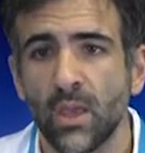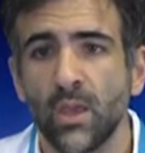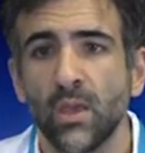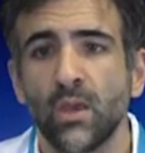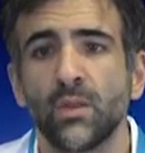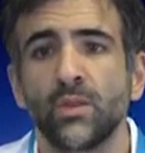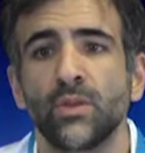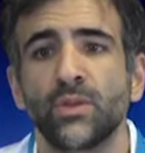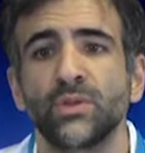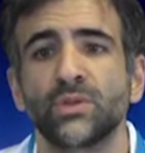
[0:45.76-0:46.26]

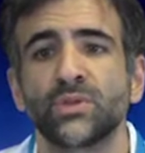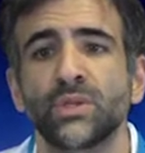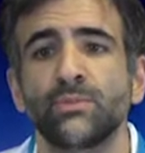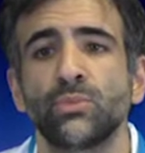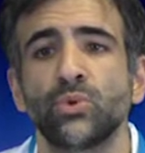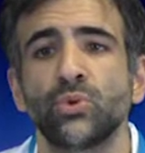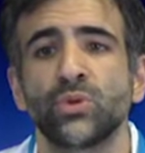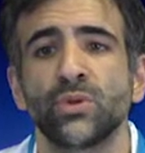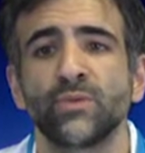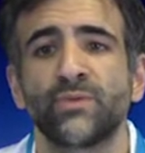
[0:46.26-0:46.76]
The
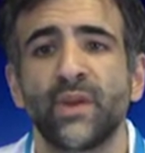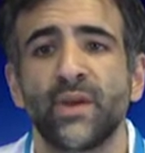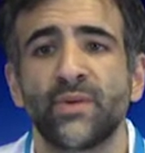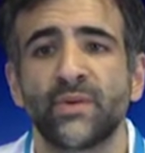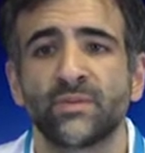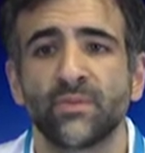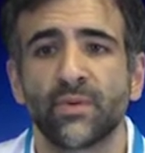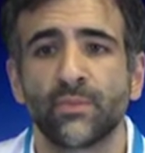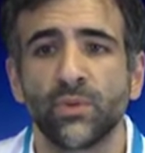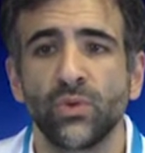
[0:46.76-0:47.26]
distribution varies
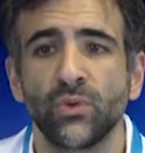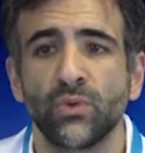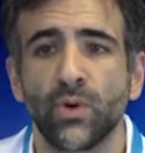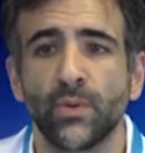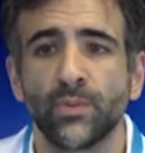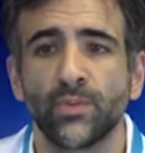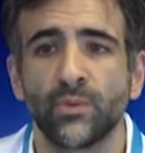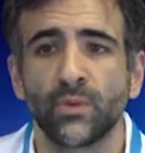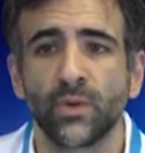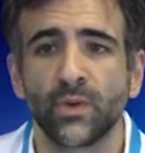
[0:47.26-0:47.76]
from Europe
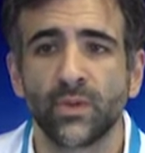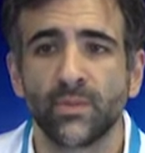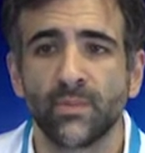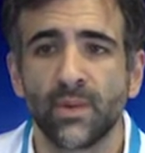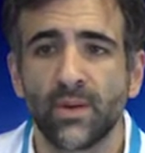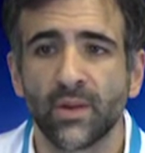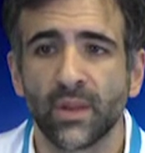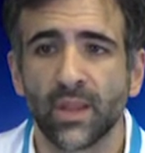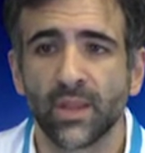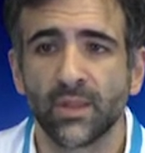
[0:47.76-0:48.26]
to North
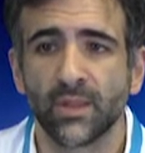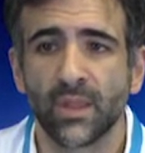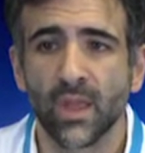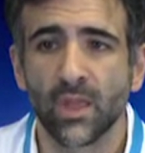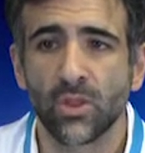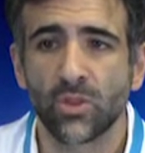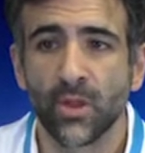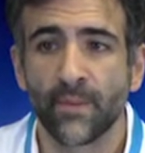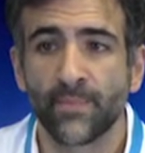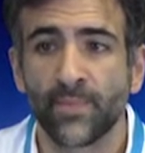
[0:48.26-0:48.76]
America and
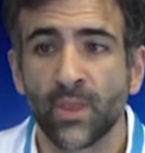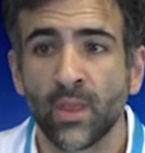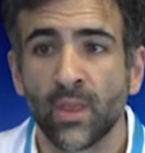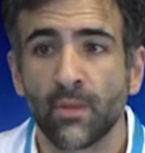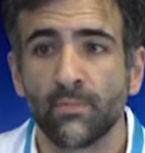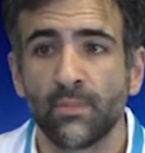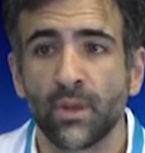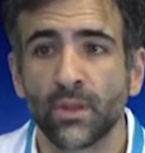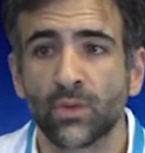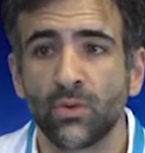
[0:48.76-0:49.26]
Asia,
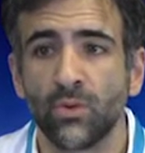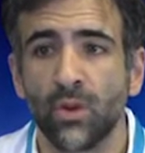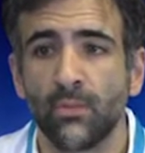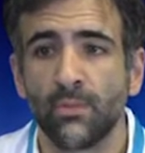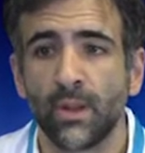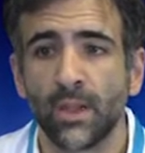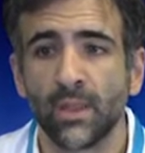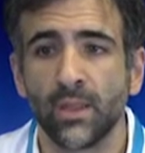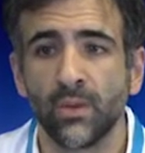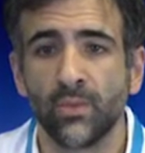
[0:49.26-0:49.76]
but
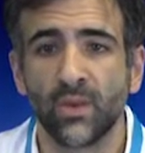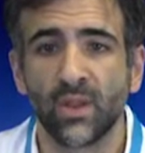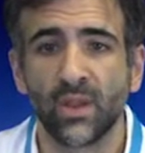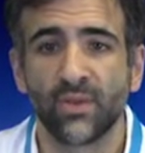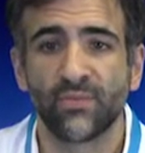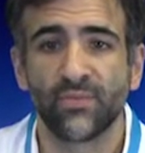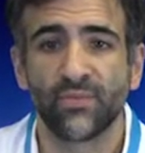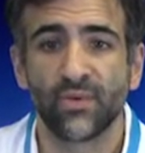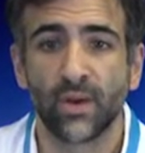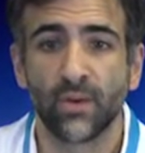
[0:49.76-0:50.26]
globally we can
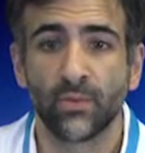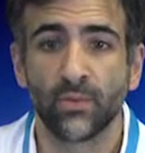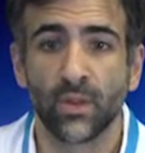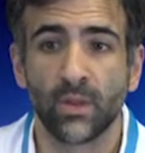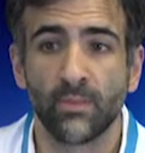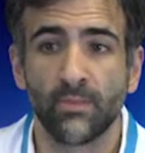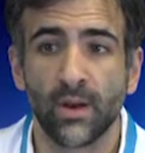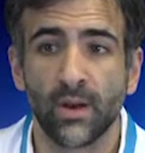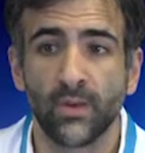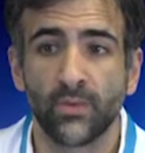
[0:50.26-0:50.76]
find
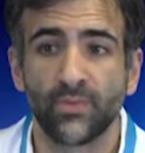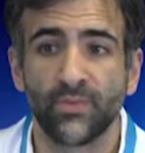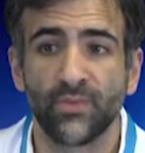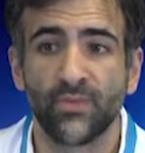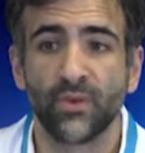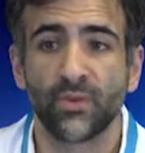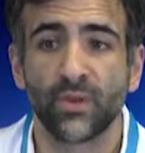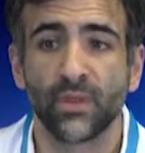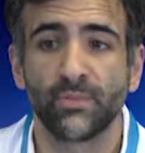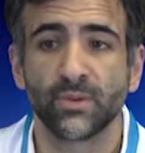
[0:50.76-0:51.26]
about
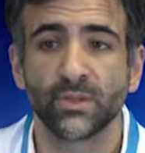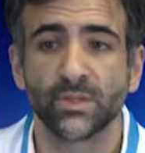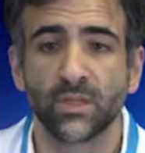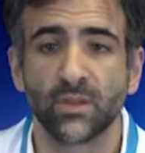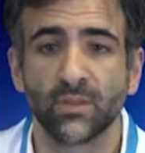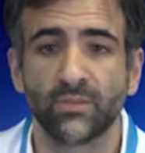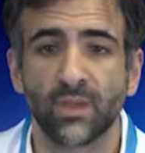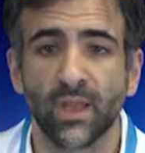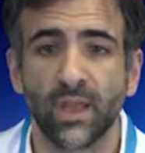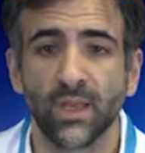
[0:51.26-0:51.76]
40%
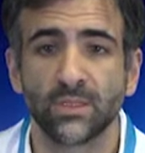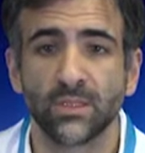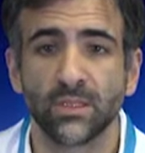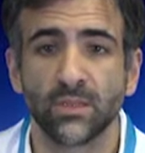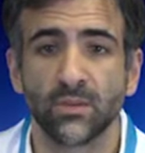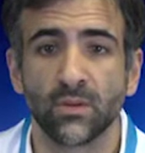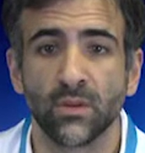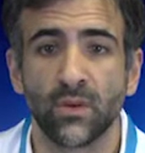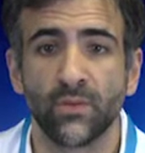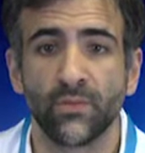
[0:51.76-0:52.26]
of cases
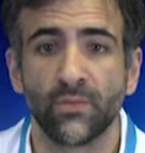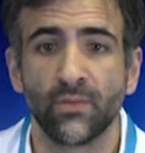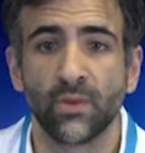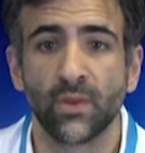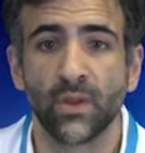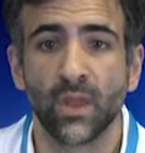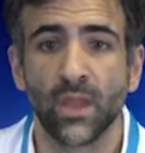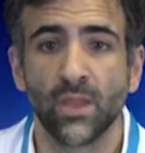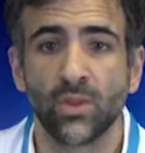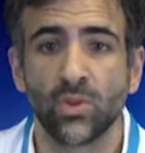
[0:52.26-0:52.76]
of
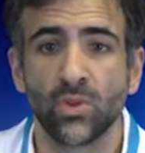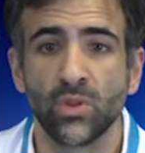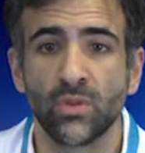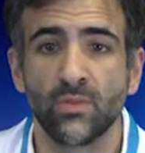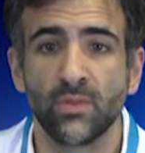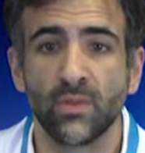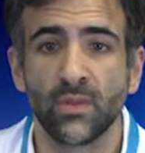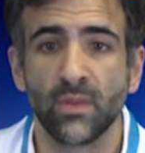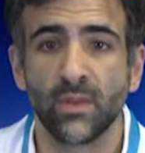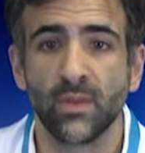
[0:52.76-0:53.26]

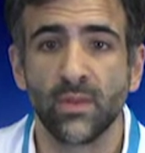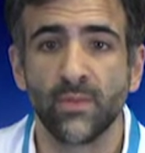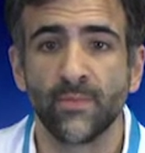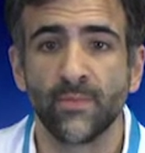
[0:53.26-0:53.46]
HEV